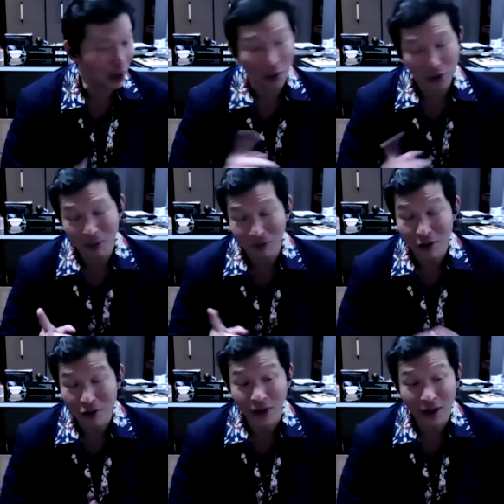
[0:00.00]
Although to be fair,
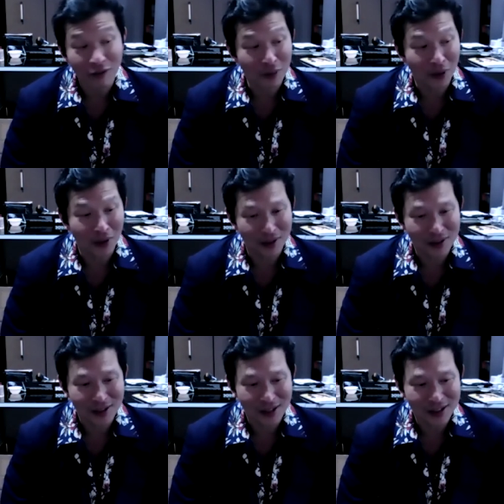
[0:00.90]
it was very comfortable.
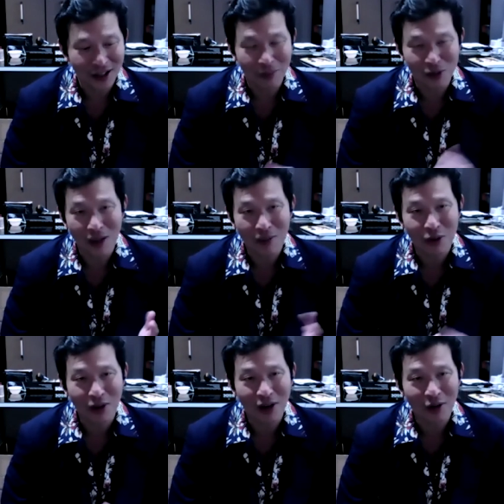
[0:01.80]
And then, then Tom
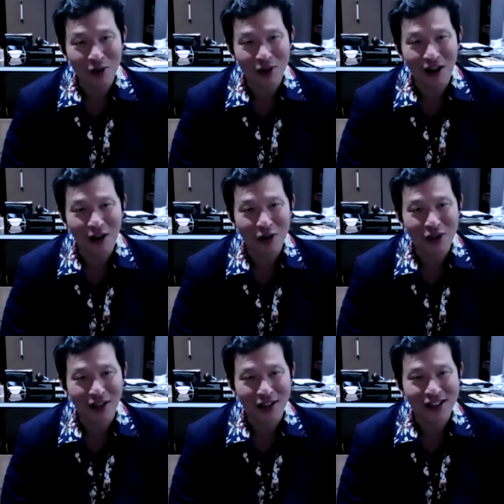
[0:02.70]
Stubbs, who I always I
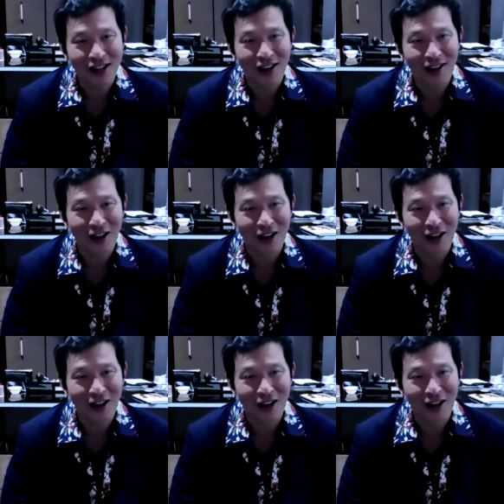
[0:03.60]
always like his style,